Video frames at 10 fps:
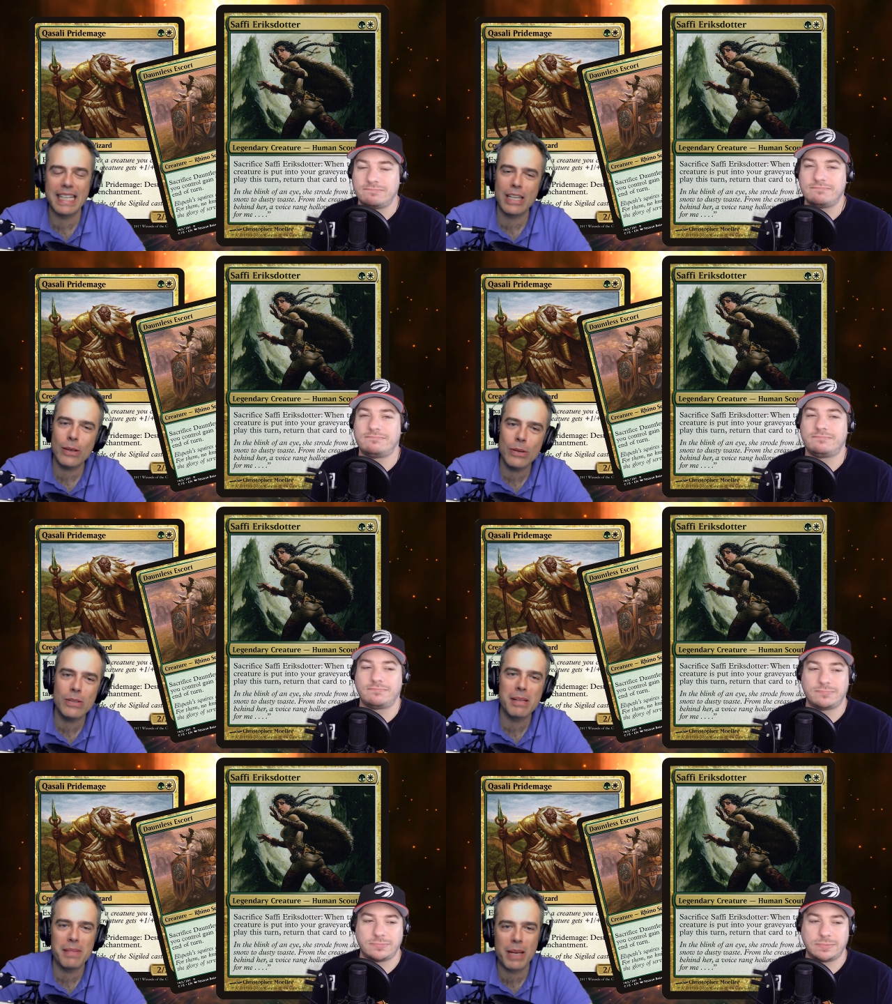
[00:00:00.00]
Speaker 1: Like you can do
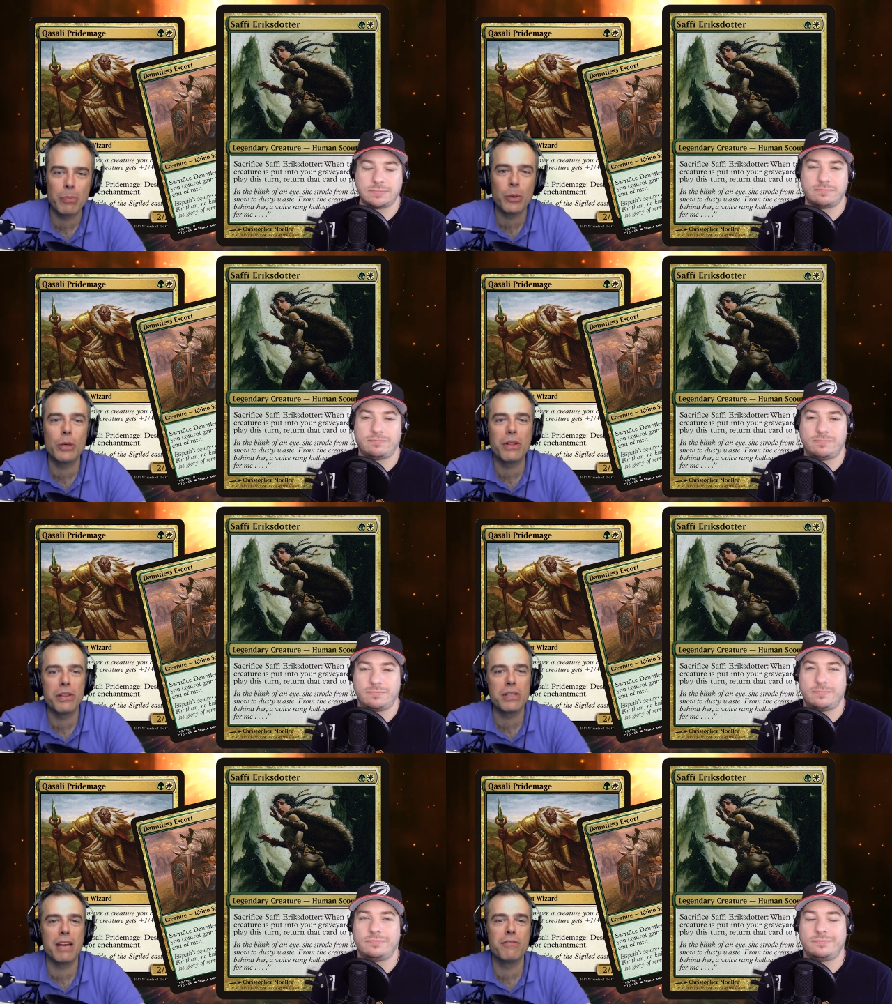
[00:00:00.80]
some like brutal
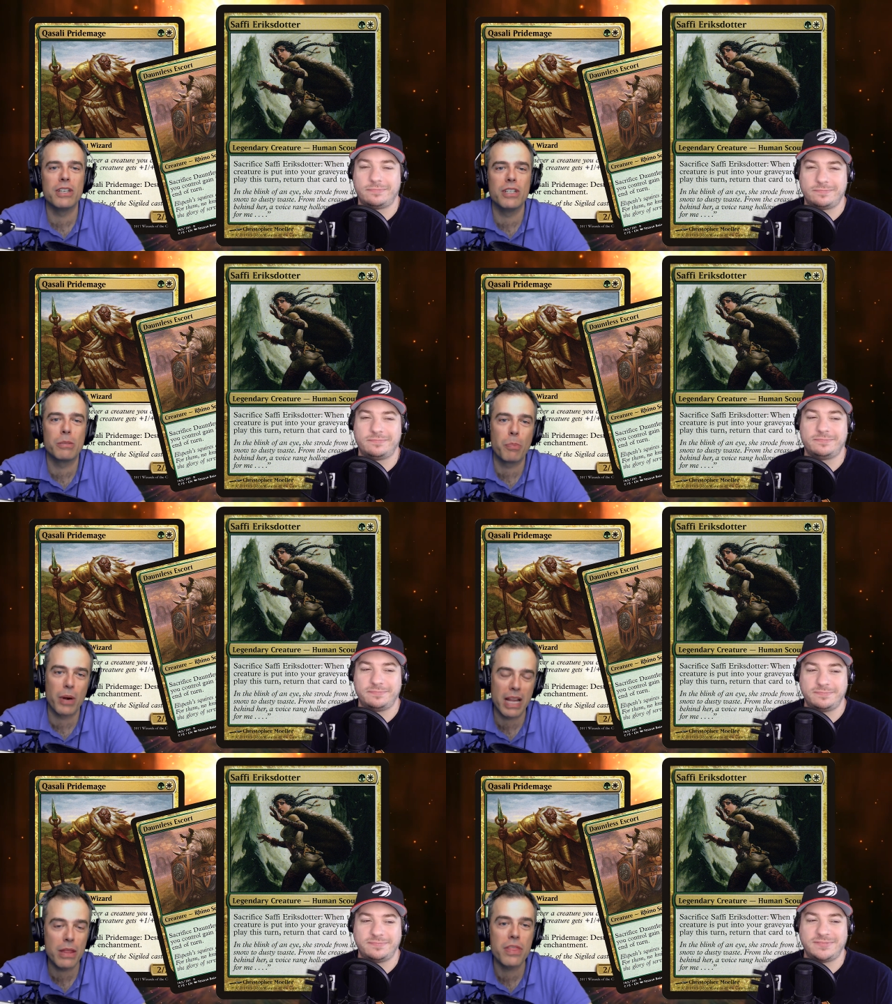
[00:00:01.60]
stuff to just
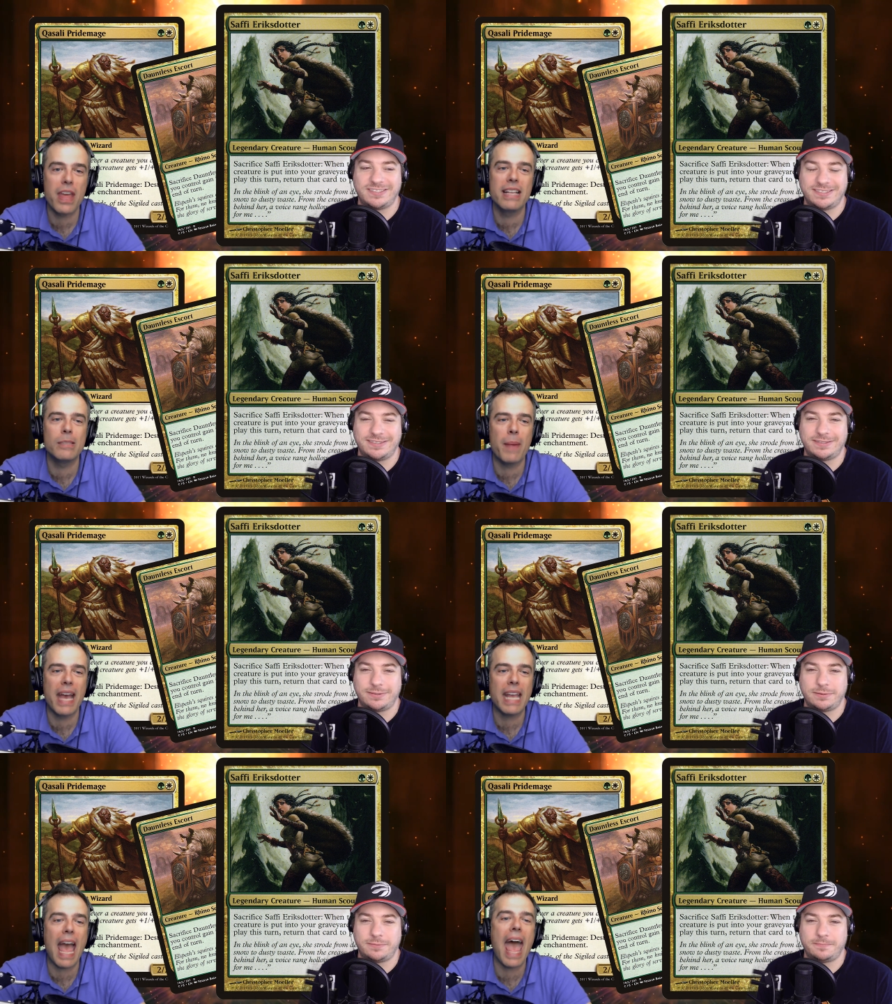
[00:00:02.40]
bring things
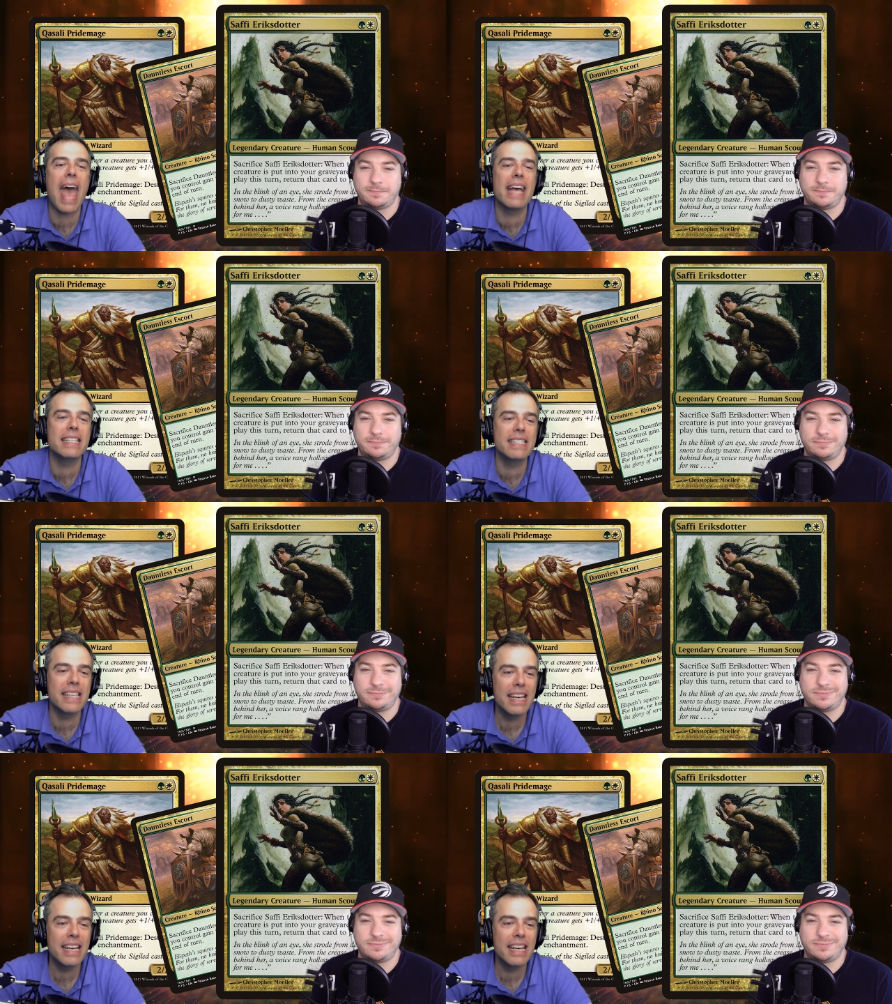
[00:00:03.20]
back as